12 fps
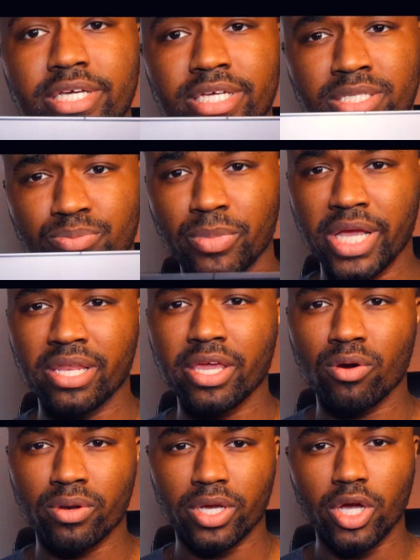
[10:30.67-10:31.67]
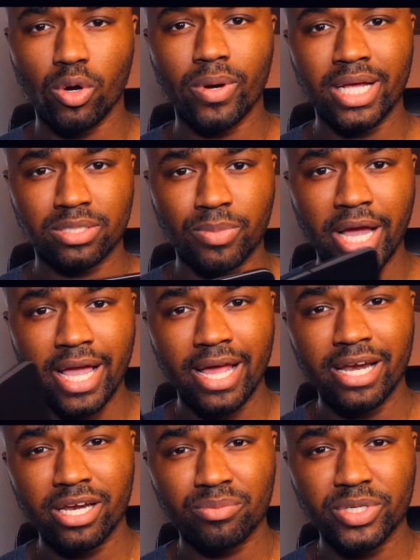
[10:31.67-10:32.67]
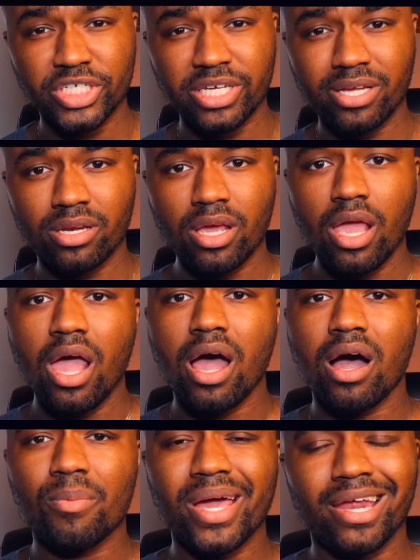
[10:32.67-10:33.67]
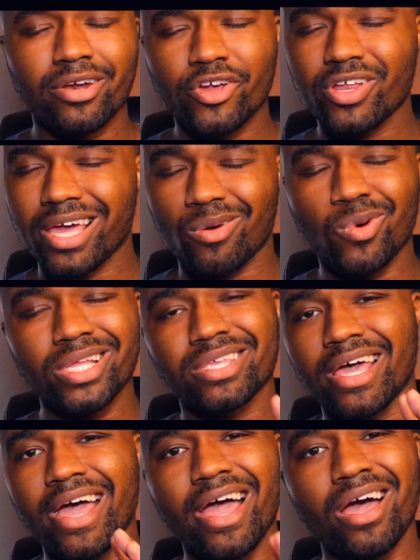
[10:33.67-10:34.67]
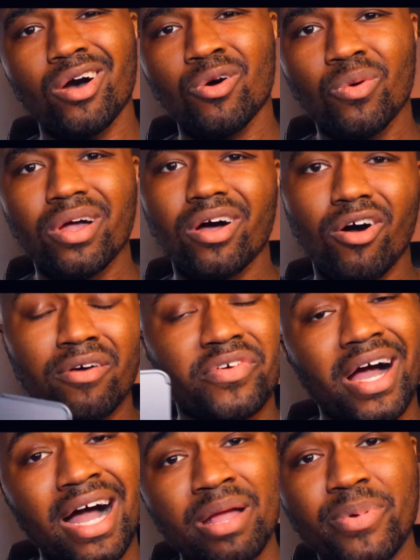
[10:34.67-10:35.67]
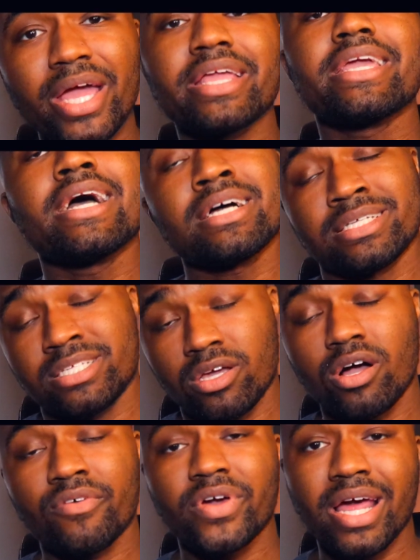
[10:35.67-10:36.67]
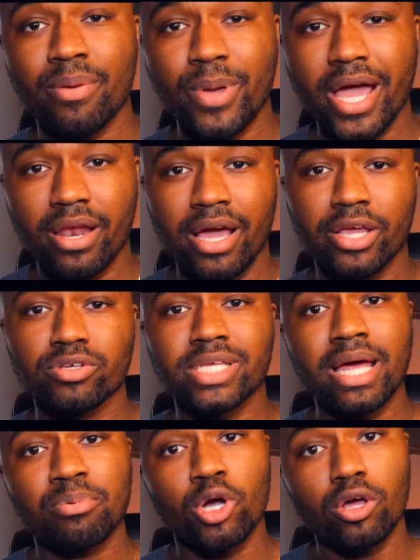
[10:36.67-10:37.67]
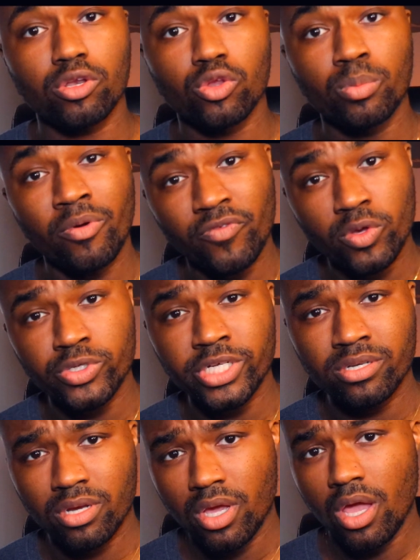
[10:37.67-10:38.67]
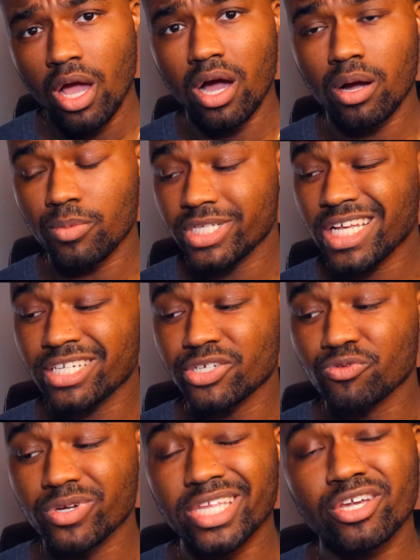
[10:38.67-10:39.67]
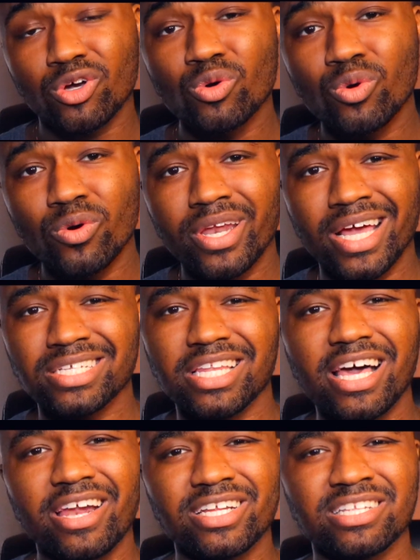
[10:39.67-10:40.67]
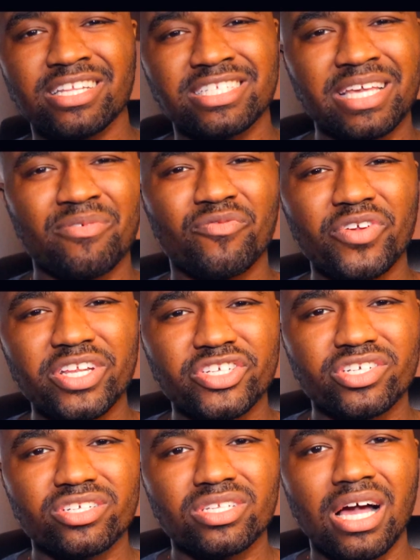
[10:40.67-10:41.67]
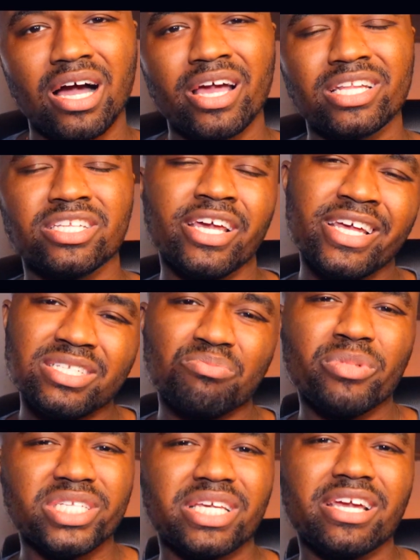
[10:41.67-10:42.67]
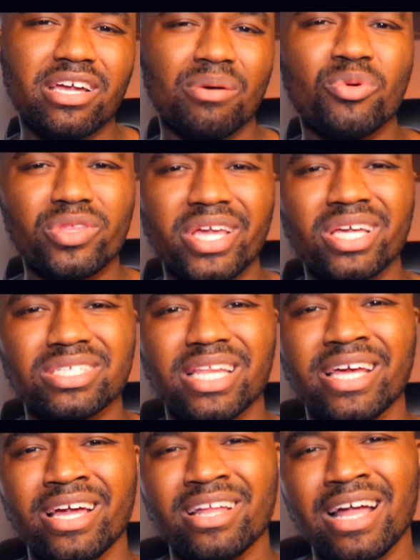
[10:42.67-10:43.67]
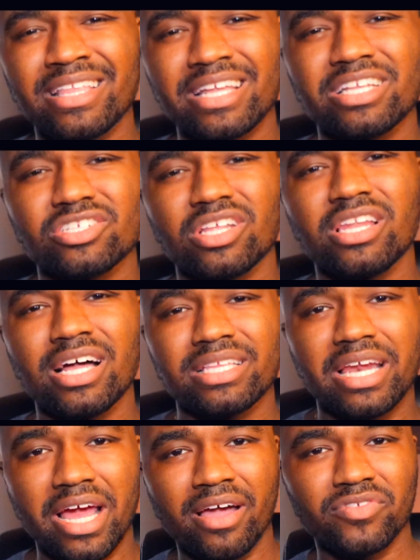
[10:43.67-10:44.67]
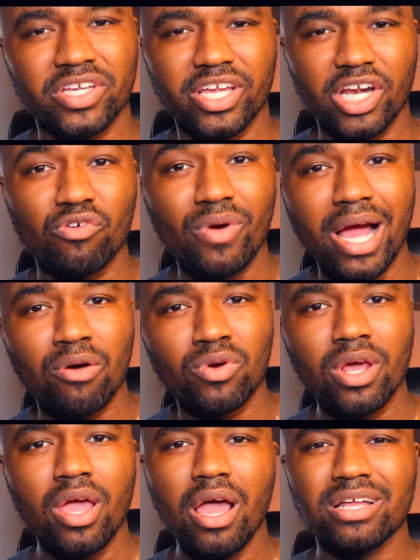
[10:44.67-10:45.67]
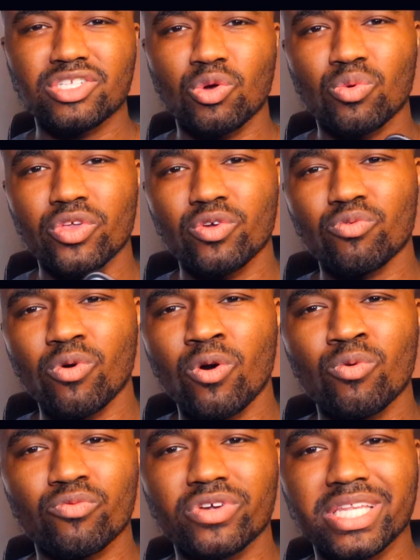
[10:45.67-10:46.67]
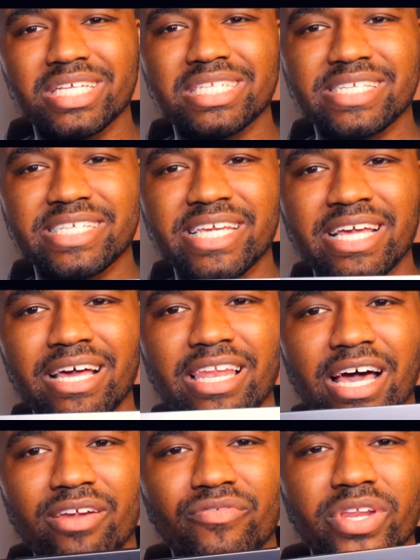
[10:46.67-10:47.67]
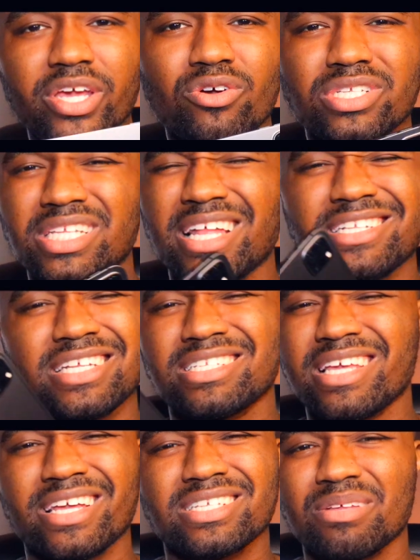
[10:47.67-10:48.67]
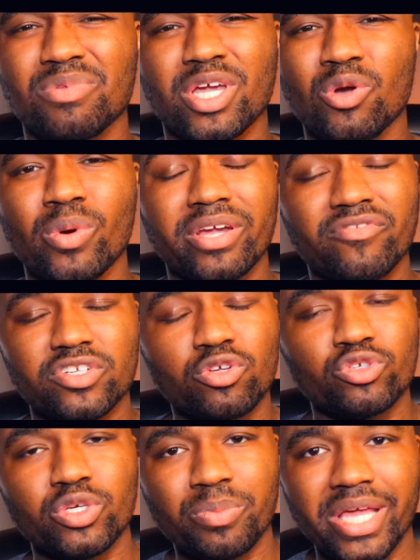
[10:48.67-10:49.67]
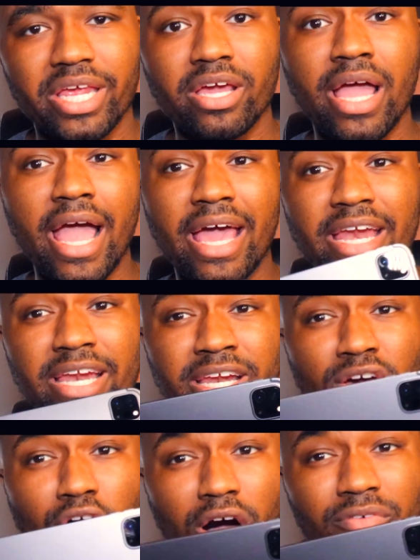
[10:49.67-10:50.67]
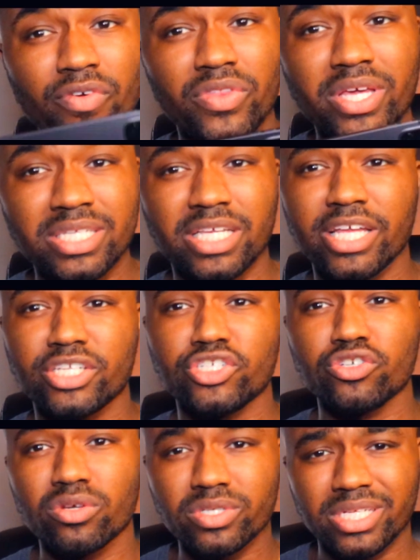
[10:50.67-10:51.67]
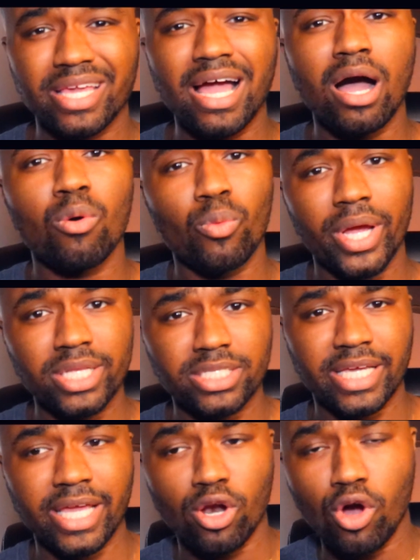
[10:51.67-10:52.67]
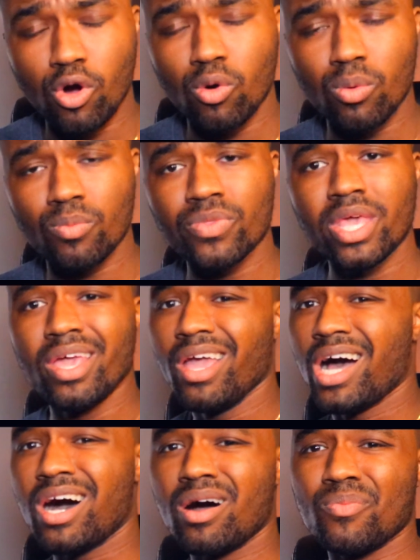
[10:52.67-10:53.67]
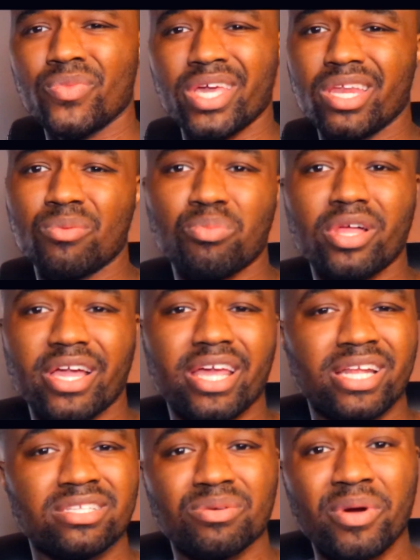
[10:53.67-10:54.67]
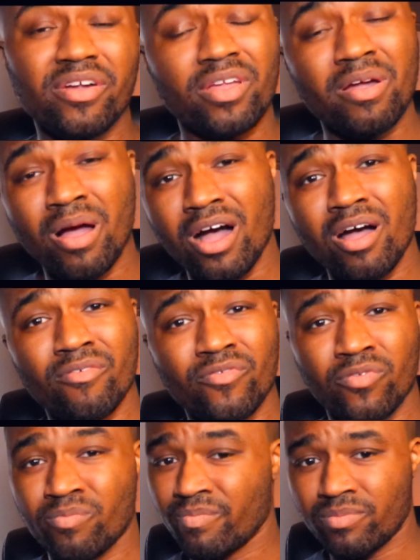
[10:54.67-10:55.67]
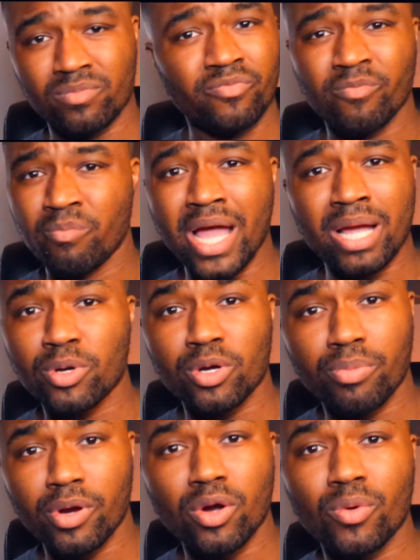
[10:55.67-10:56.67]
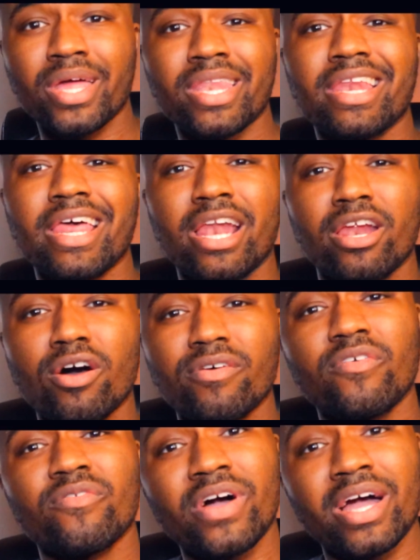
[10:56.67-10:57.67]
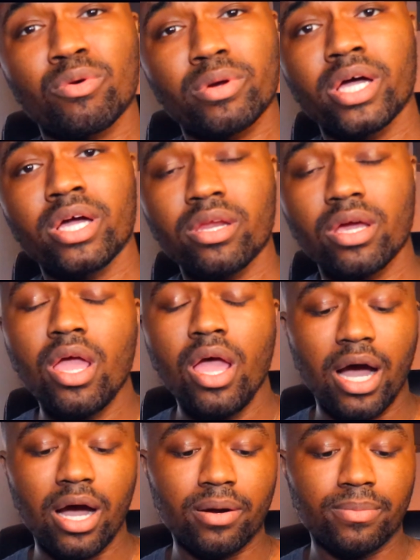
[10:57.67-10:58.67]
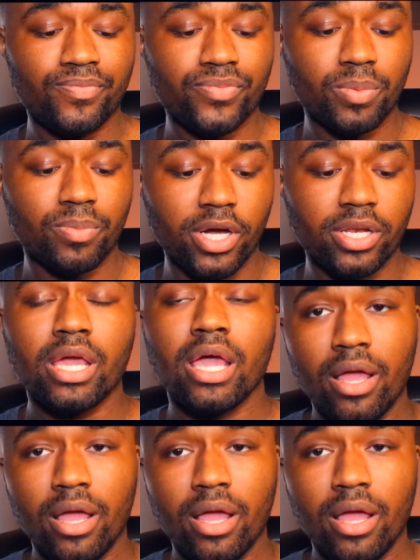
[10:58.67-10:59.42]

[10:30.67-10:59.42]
this mainly on the go as my editing machine. And I know you're like, what the hell? Off an iPad? Yes, off an iPad. I use an app called LumaFusion. It's actually really cool. It has a lot of the same features. It is missing a couple things, and I think there's a lot that I have to get around. So you won't really see a lot of videos unless it's like something quick for social media edited off of this. It's usually I'll wait to get home and then plug it into my MacBook Pro and then edit off a Final Cut. But